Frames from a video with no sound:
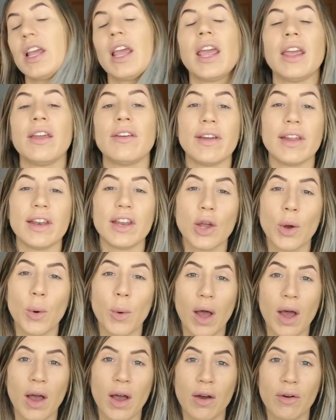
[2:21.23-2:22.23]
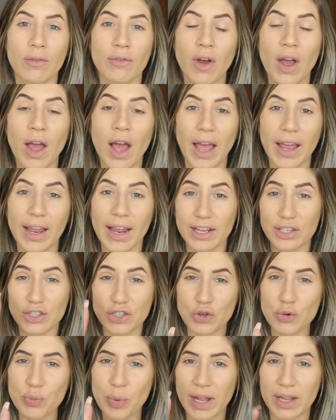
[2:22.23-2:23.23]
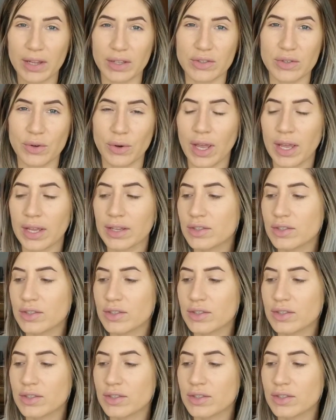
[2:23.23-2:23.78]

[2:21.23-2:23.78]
a video of, I got two palettes, okay?